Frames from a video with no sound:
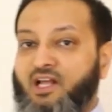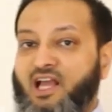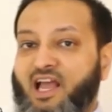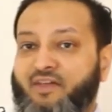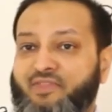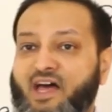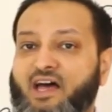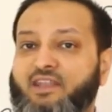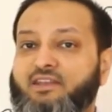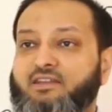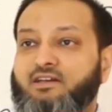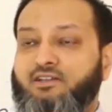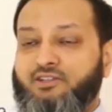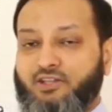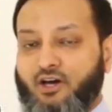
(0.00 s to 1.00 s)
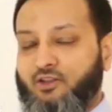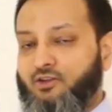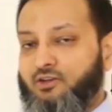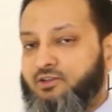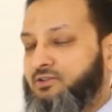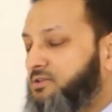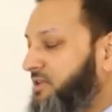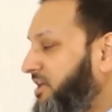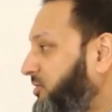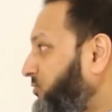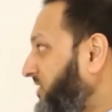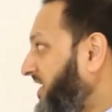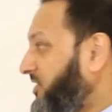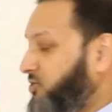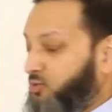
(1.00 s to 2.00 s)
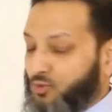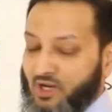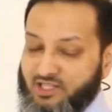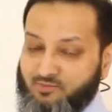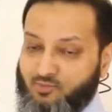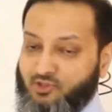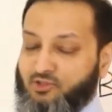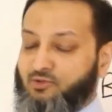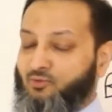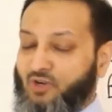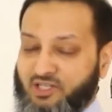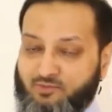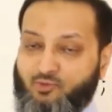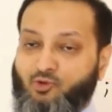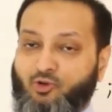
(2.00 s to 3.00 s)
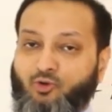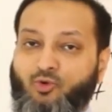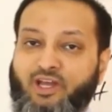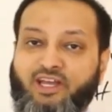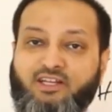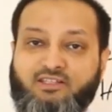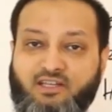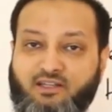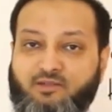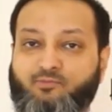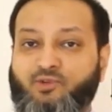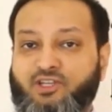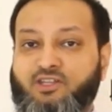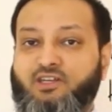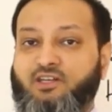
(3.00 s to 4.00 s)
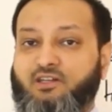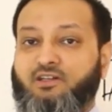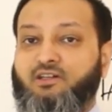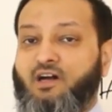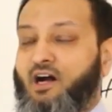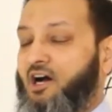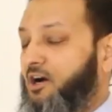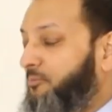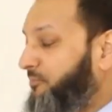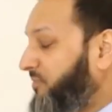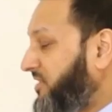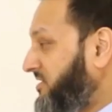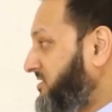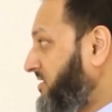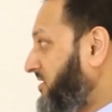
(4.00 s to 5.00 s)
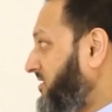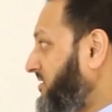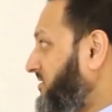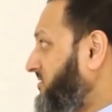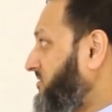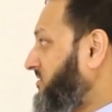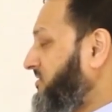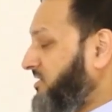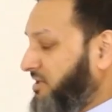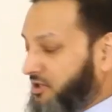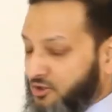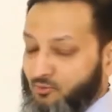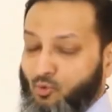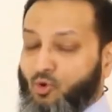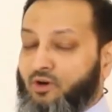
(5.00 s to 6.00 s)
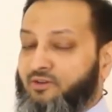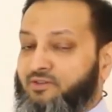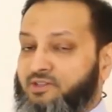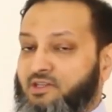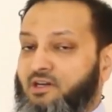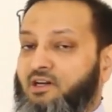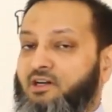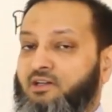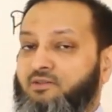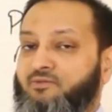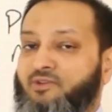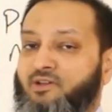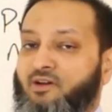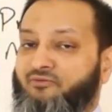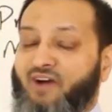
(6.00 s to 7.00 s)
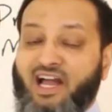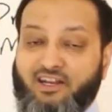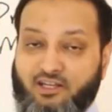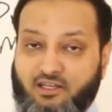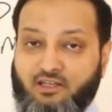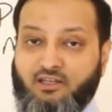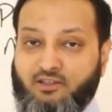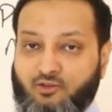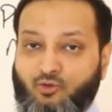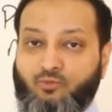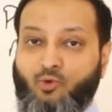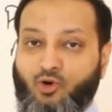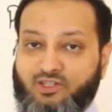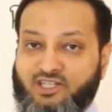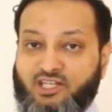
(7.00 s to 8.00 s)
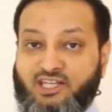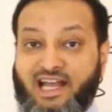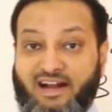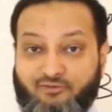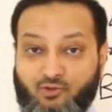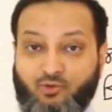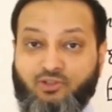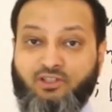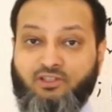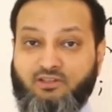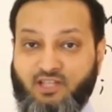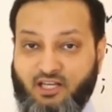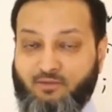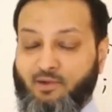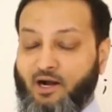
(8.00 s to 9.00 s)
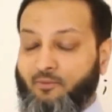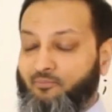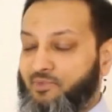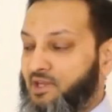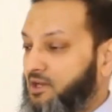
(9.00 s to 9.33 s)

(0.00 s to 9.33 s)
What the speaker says: And then the other thing related to respiratory rate and breathing is another important finding in newborns that you have to really think about.